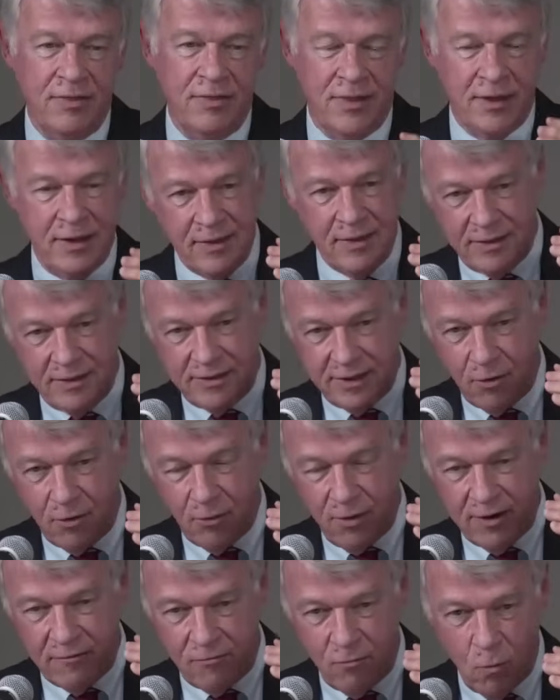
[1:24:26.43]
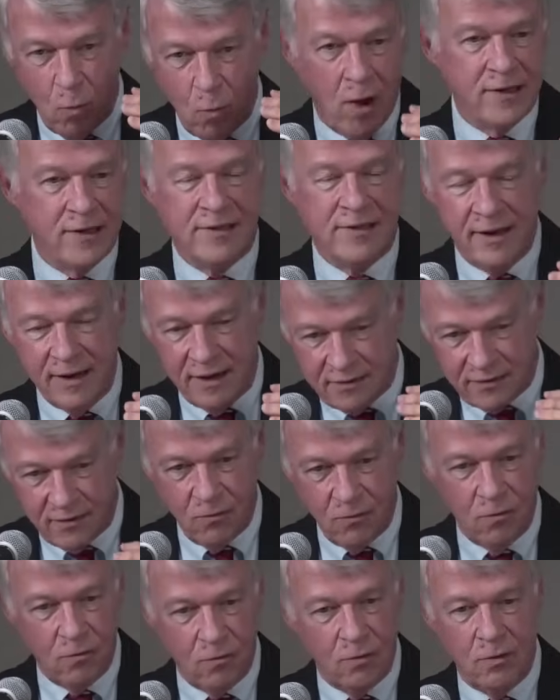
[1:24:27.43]
the degree of wantonness
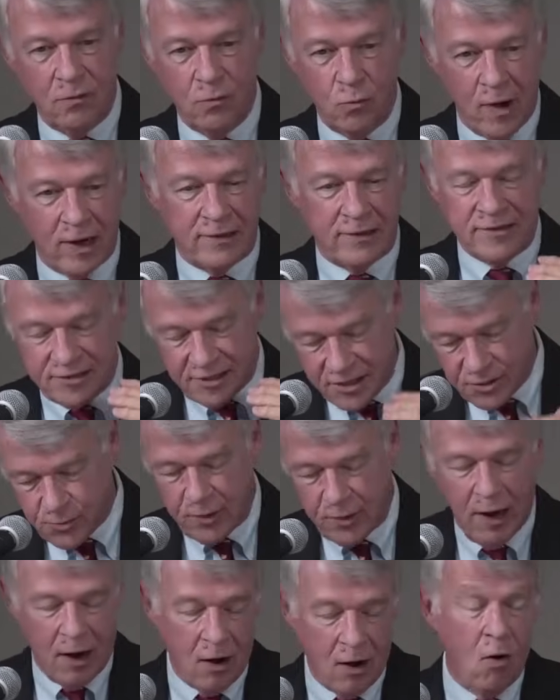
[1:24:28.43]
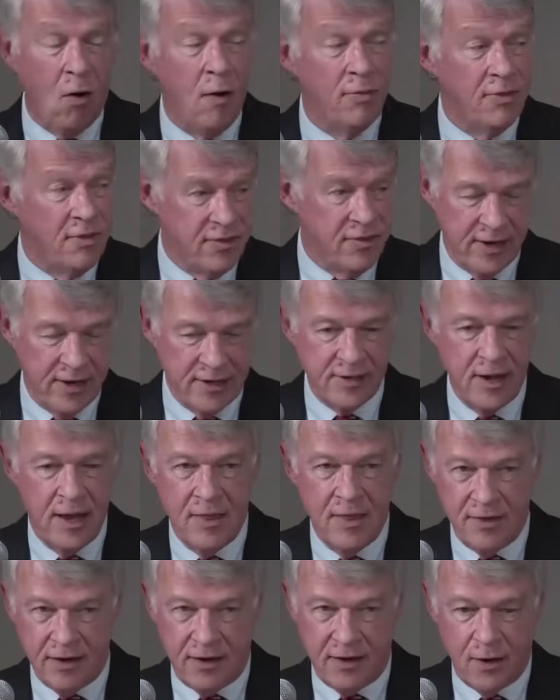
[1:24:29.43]
and reckless disregard, all the things
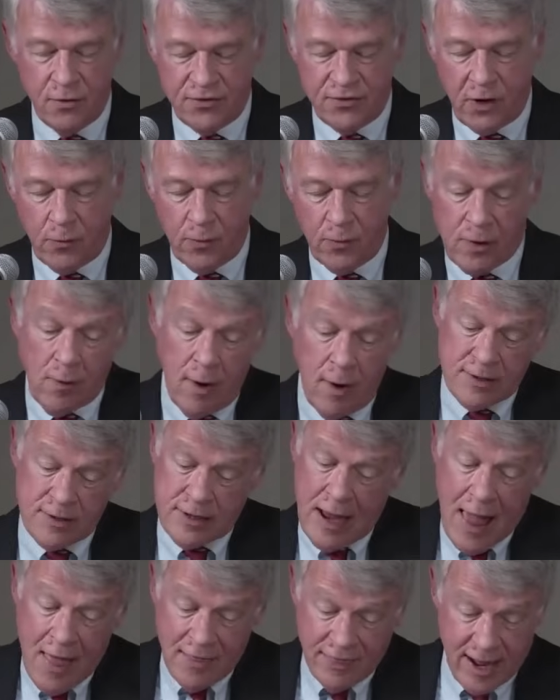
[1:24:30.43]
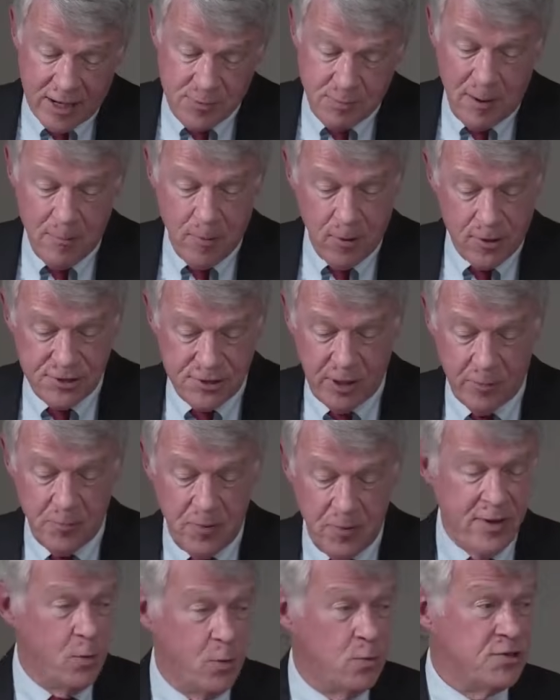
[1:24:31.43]
that Cozell requires. That's my personal
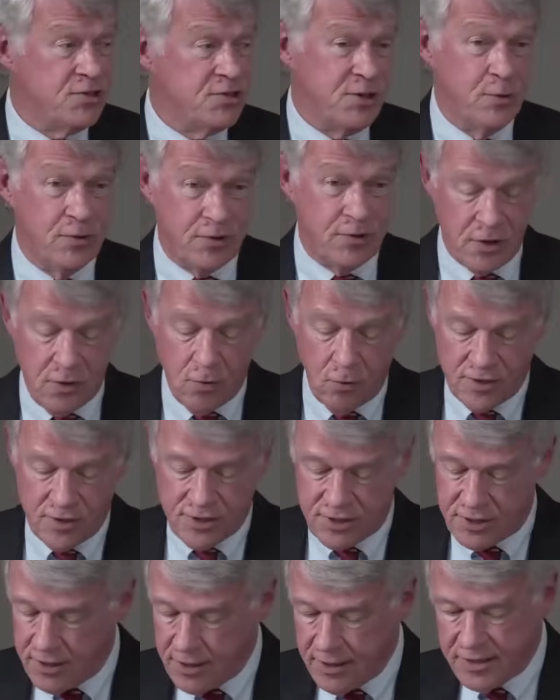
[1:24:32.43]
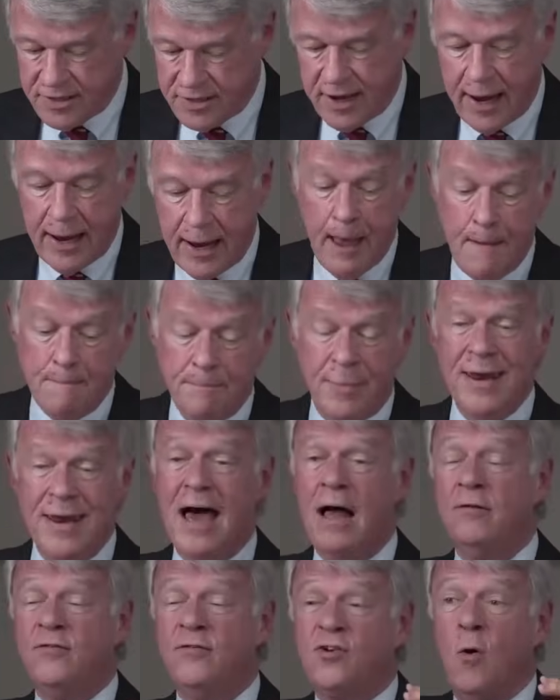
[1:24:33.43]
opinion. We'll see what the courts say. But
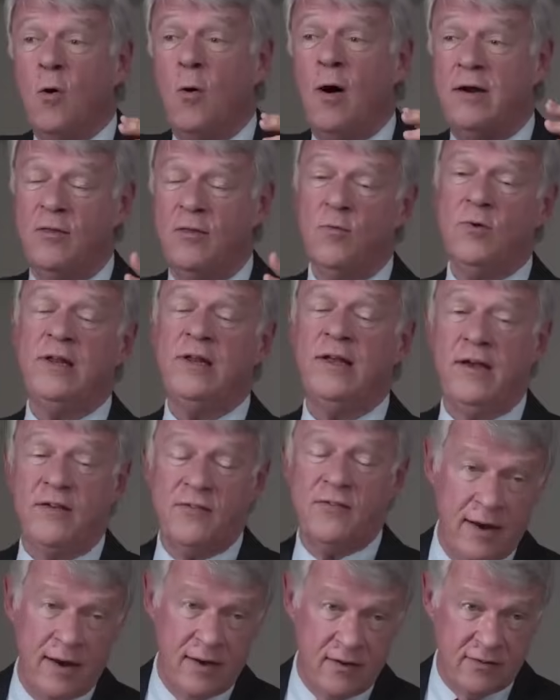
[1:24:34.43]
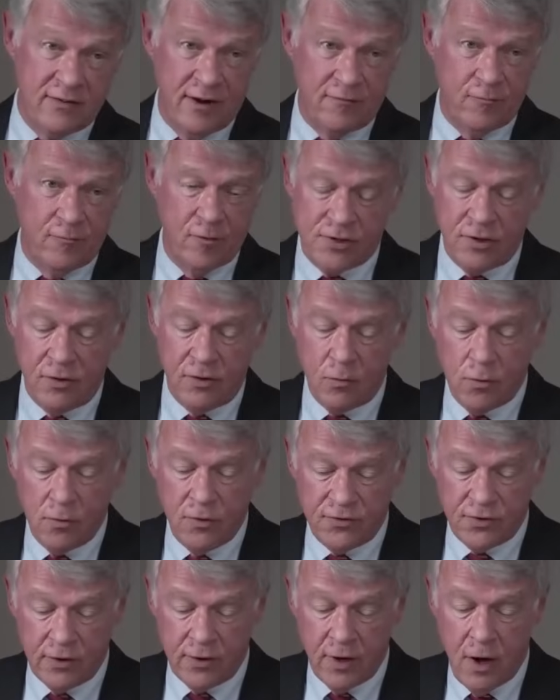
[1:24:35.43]
now let's go on to the really exciting stuff, which are the
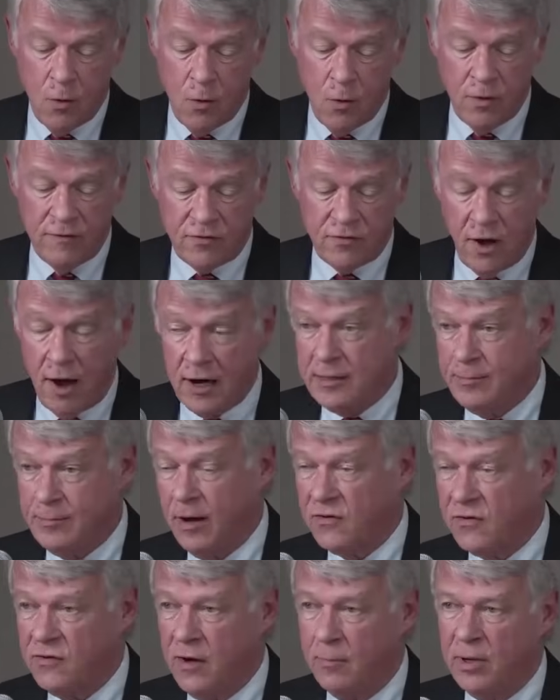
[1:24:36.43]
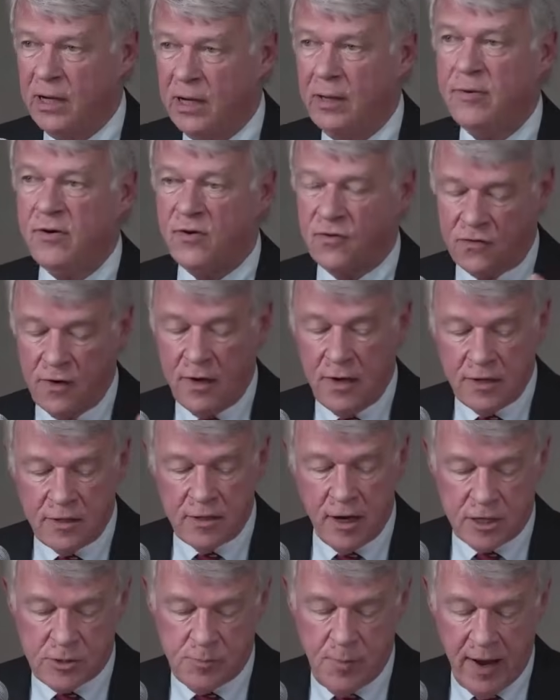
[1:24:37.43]
rules that we've talked about some, but let me just
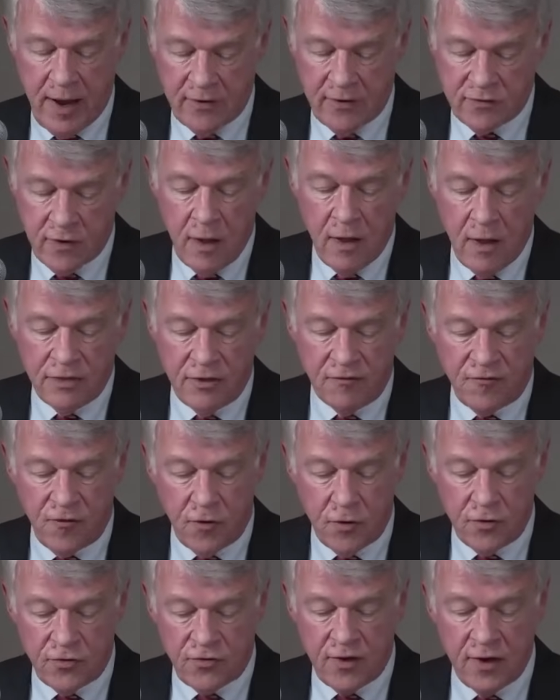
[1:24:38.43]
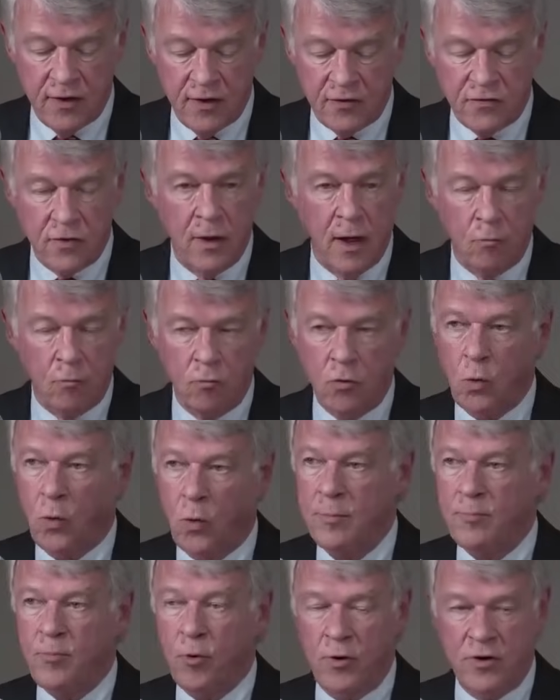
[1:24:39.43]
touch base. The first is Rule
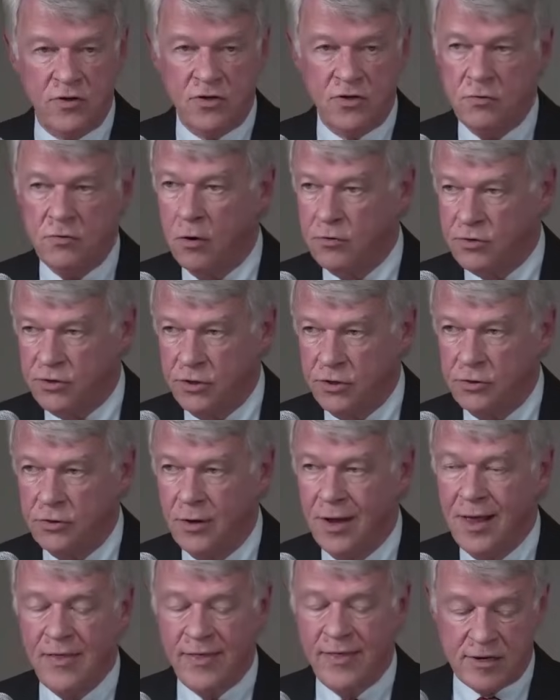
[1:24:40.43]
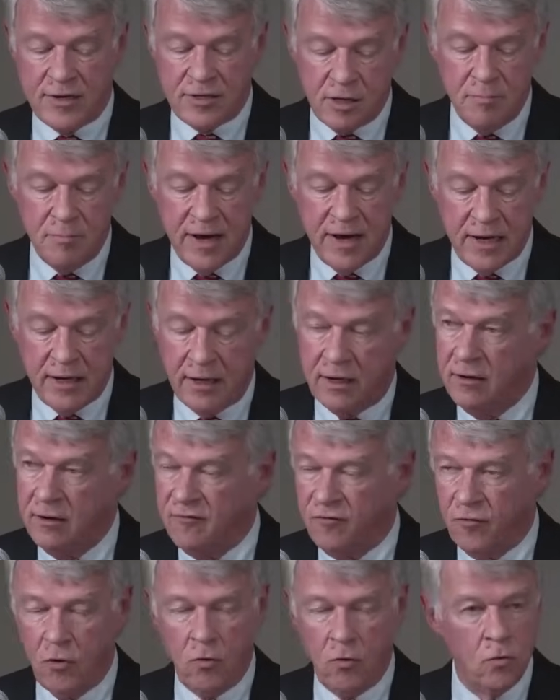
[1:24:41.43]
1.202. That's the meet and
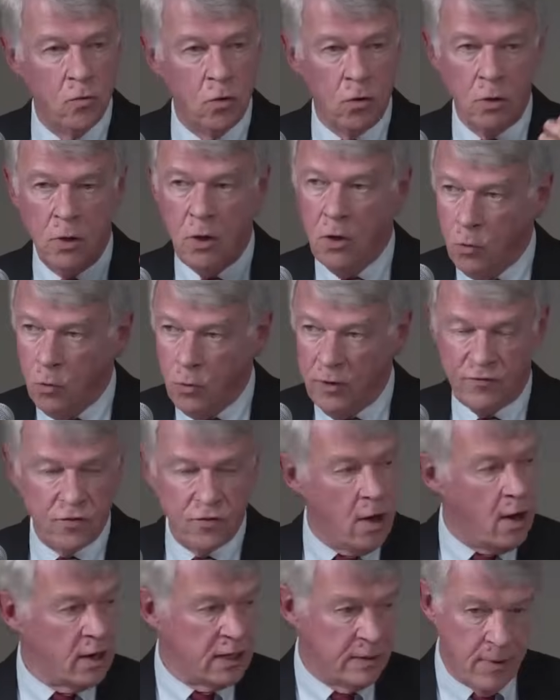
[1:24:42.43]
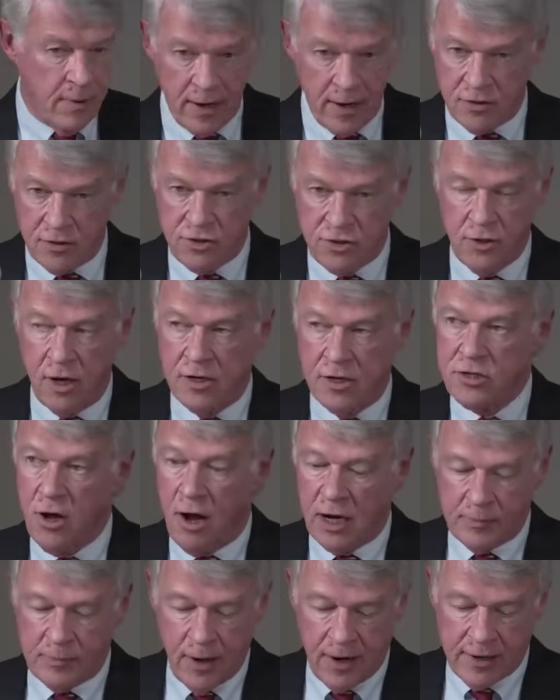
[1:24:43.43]
confer rule. We've talked about it. The judge
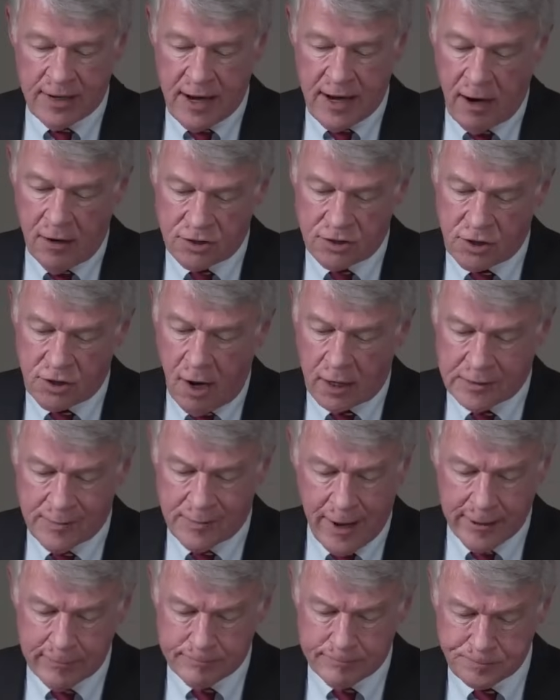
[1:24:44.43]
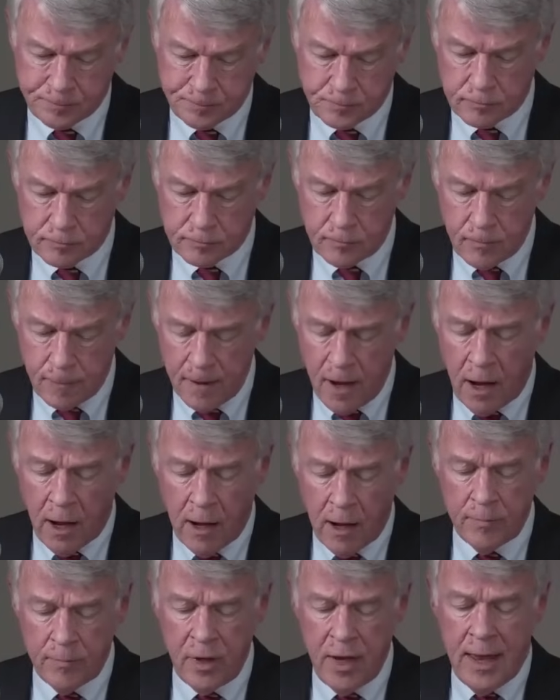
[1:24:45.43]
talked about it. Kara's talked about
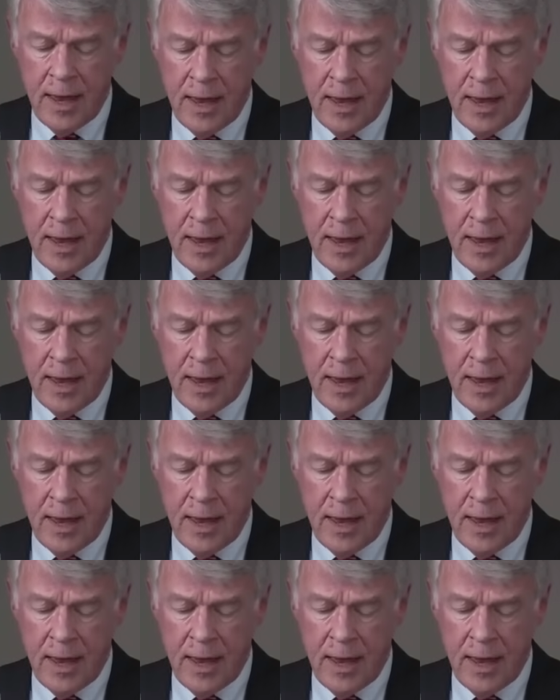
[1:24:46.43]
it.